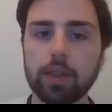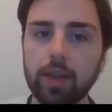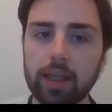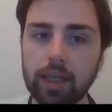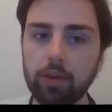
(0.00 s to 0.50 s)
So
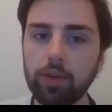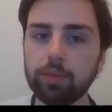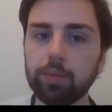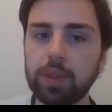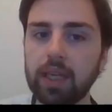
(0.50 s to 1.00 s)
that's how you
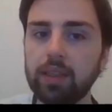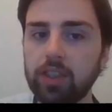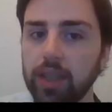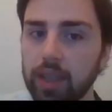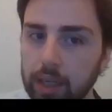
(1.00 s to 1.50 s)

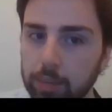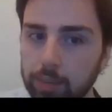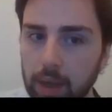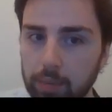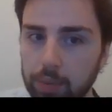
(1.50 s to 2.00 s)
potentially
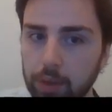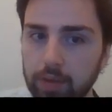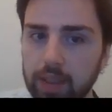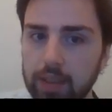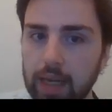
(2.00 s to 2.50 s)

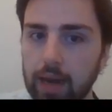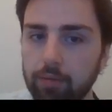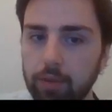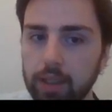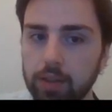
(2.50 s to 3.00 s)
improve it to
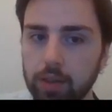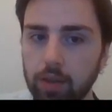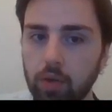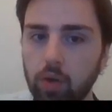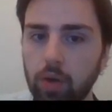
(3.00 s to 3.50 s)
average
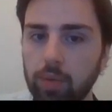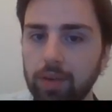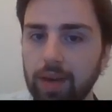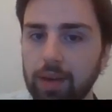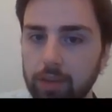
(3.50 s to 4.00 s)
or
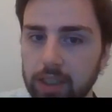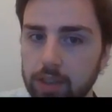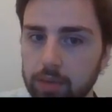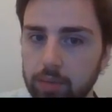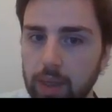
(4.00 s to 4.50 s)
above average,